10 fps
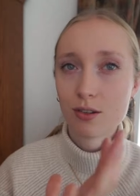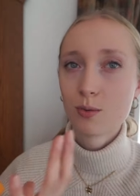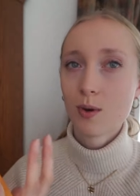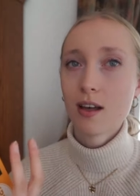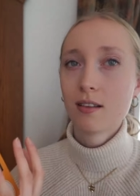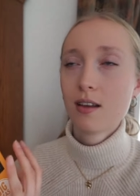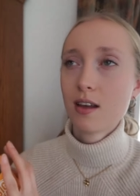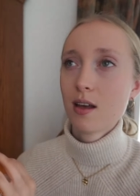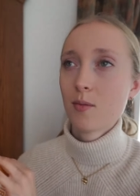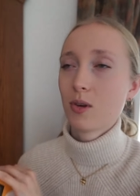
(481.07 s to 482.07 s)
as well,
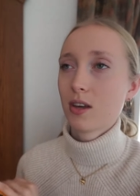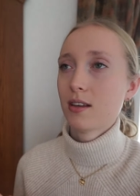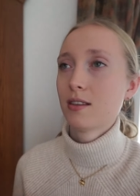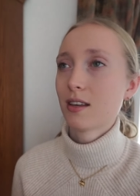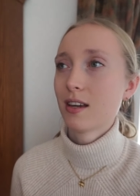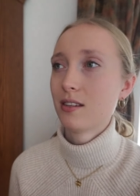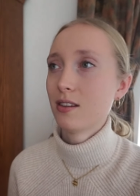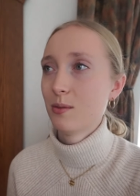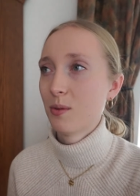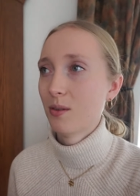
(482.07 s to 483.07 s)
because I
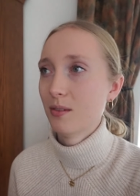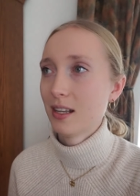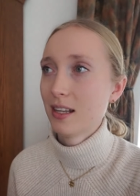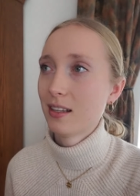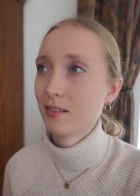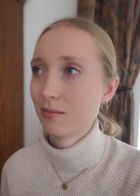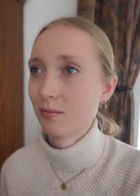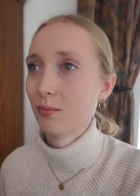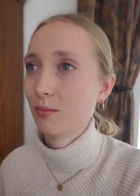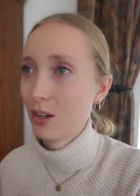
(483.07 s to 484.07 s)
do only
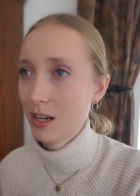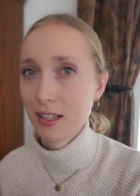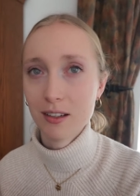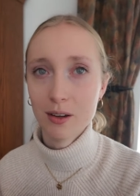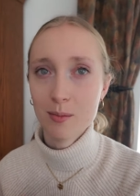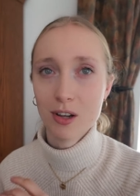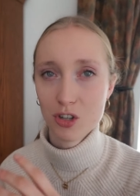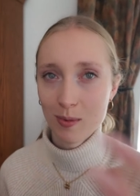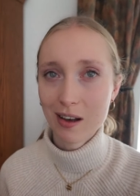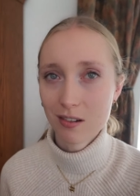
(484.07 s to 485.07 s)
really know
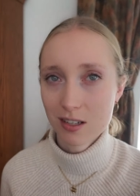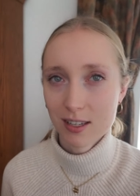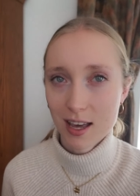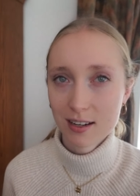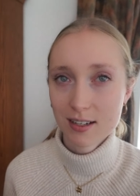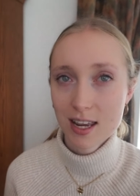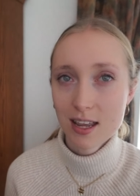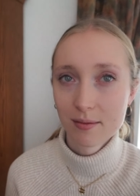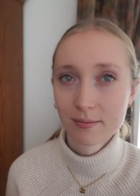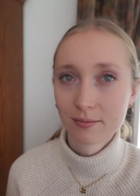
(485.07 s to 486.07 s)
much about Christianity.